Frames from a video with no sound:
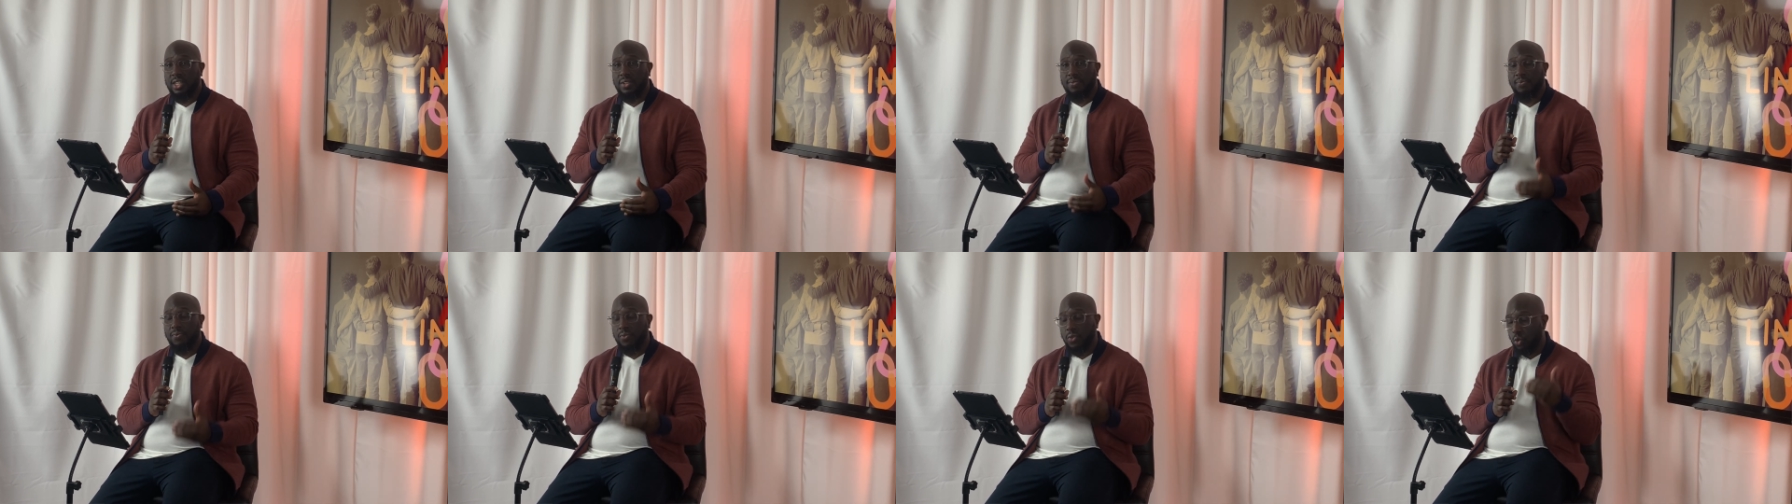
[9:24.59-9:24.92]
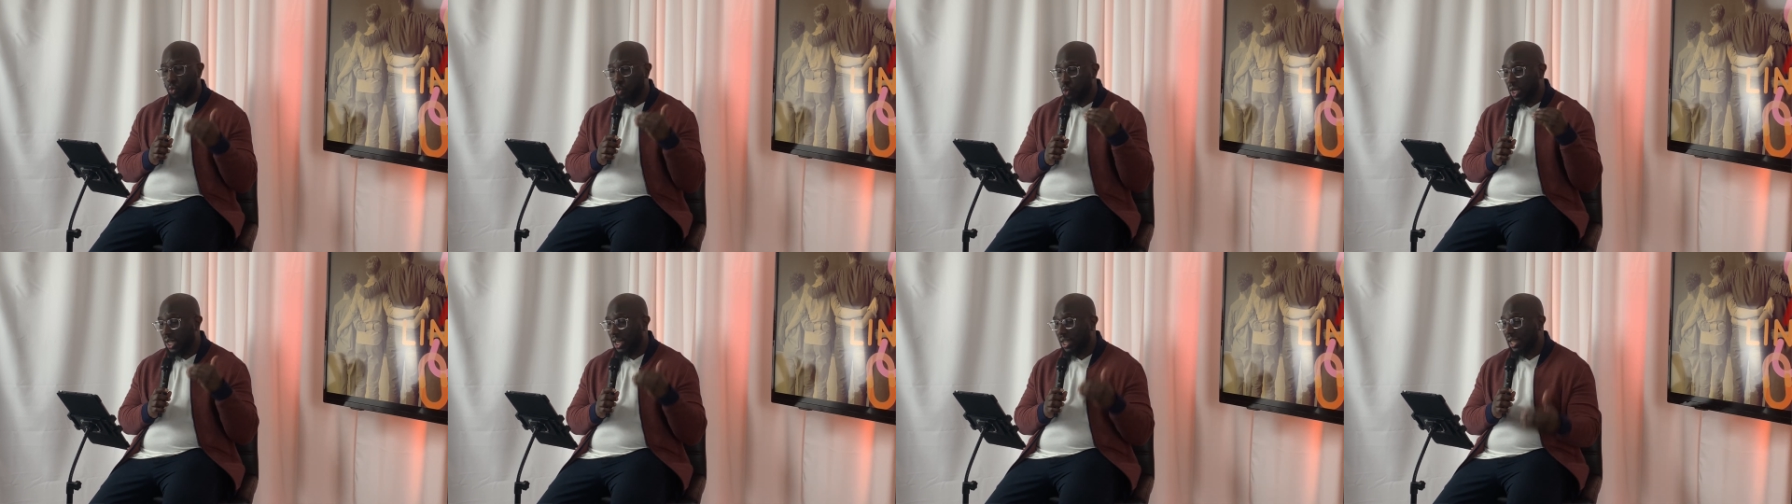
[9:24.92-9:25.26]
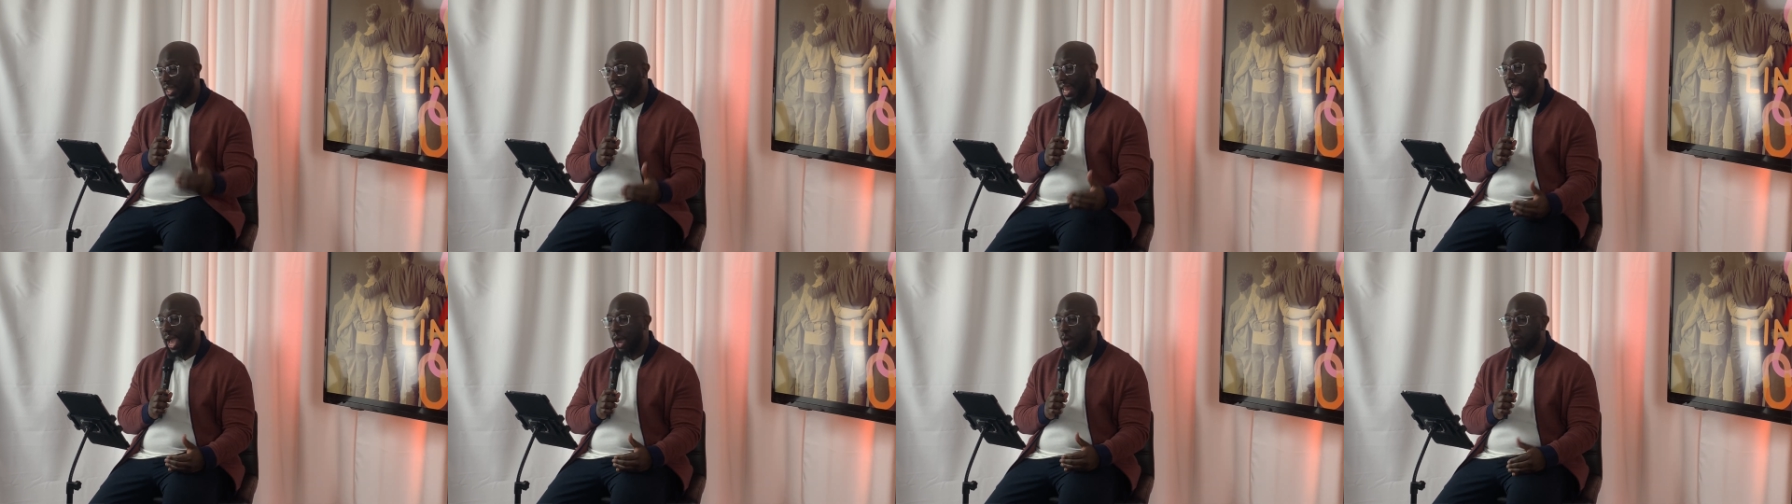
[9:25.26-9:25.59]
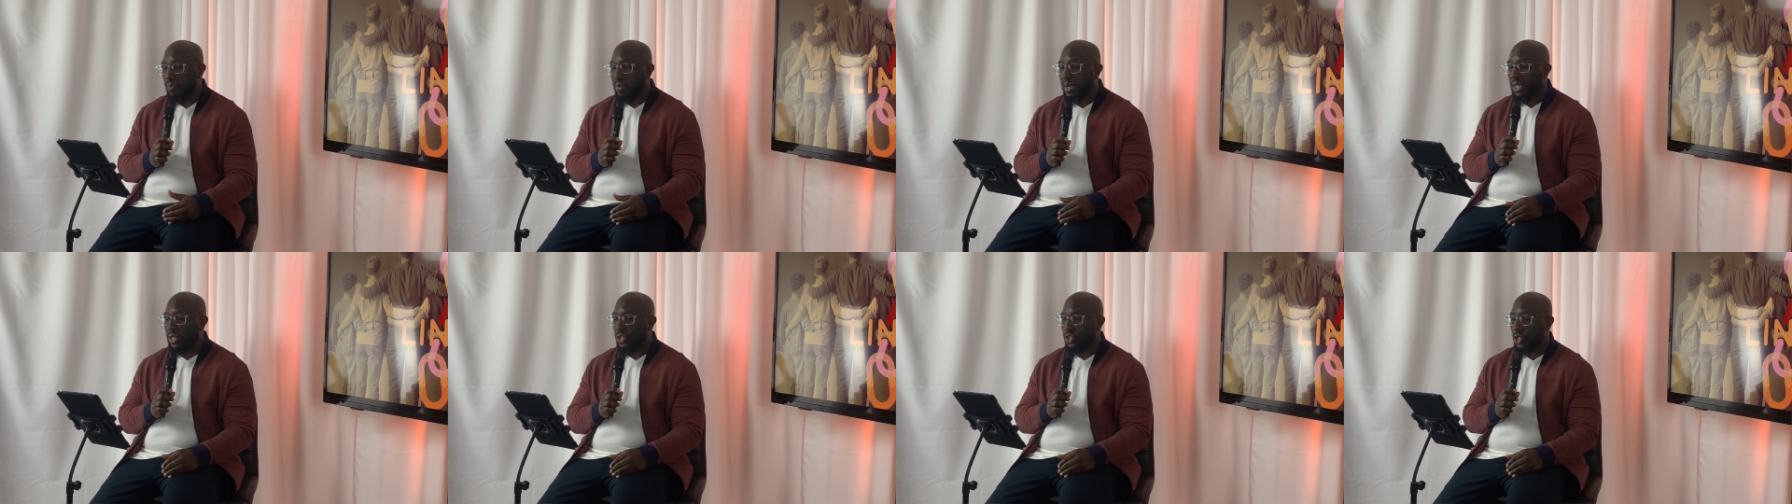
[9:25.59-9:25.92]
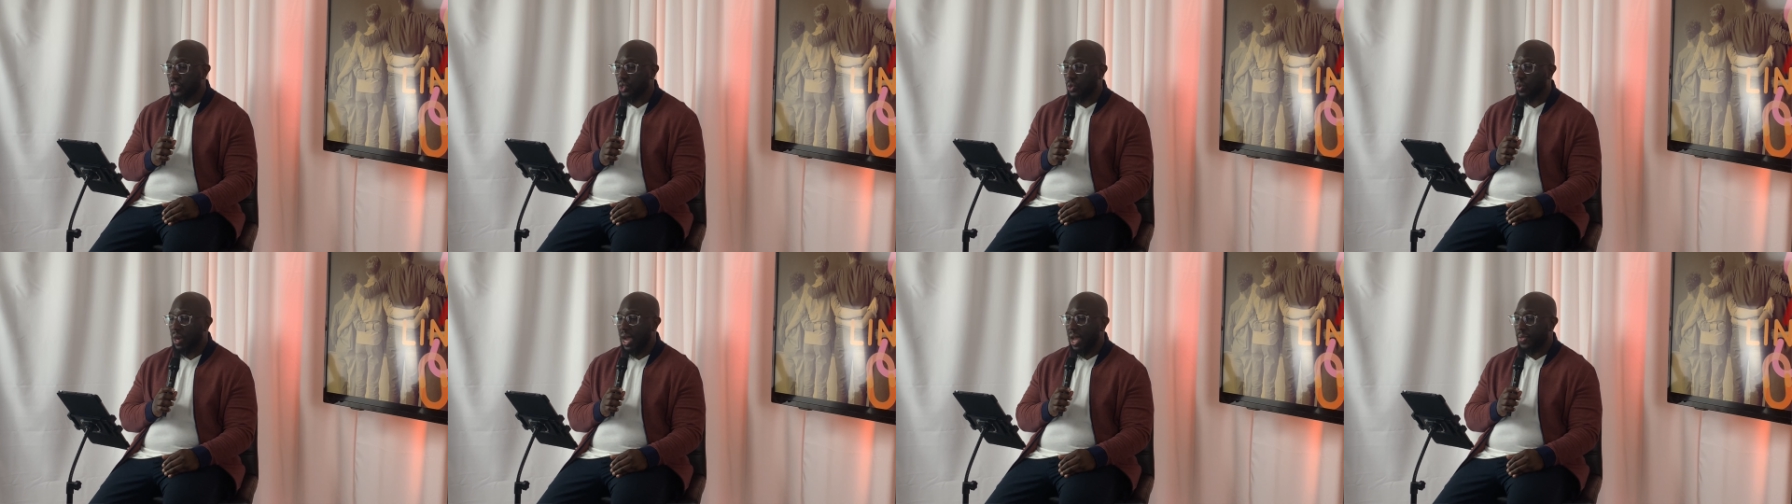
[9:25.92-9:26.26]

if you will allow me to.